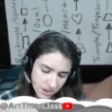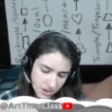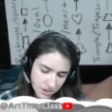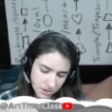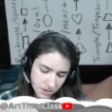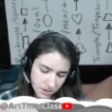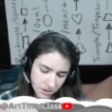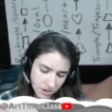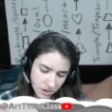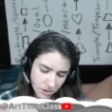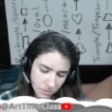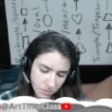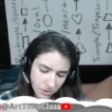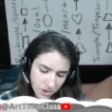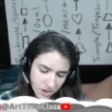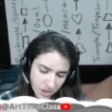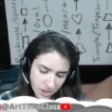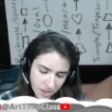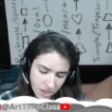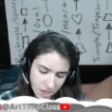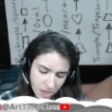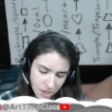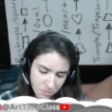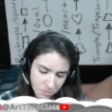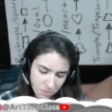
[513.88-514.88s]
And I want to
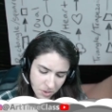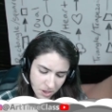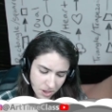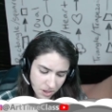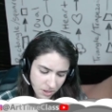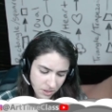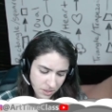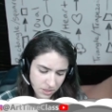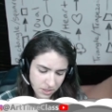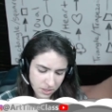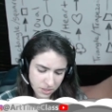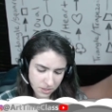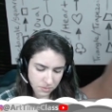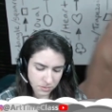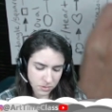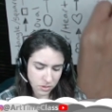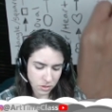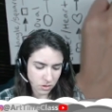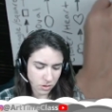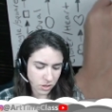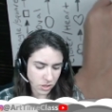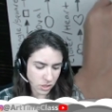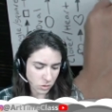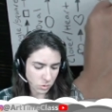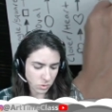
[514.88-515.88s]
keep it, so
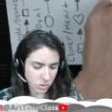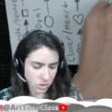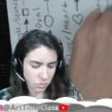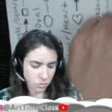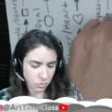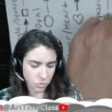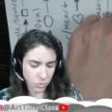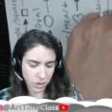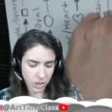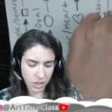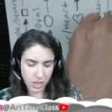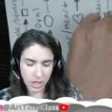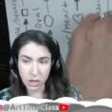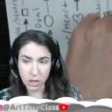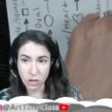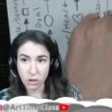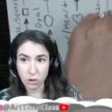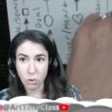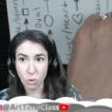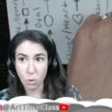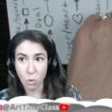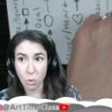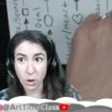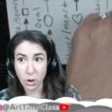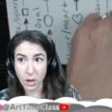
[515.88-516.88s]
this was really
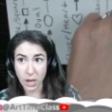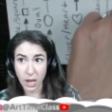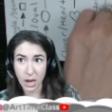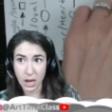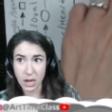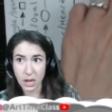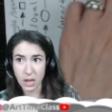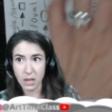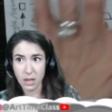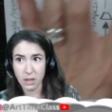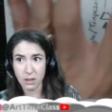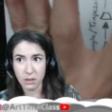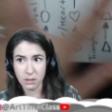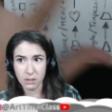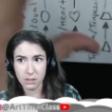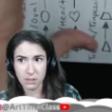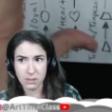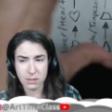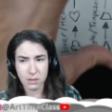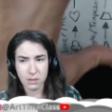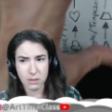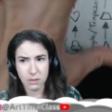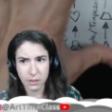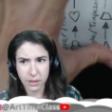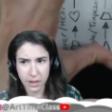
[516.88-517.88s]
organic,
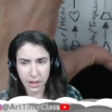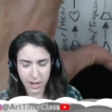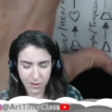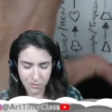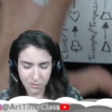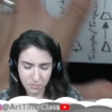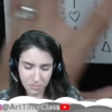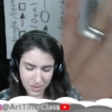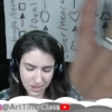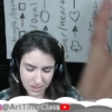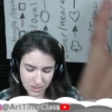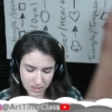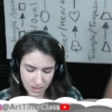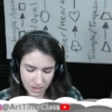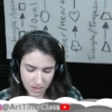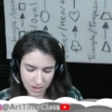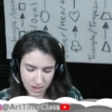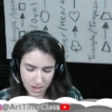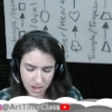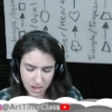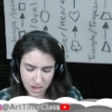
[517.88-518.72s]
so kind of messy.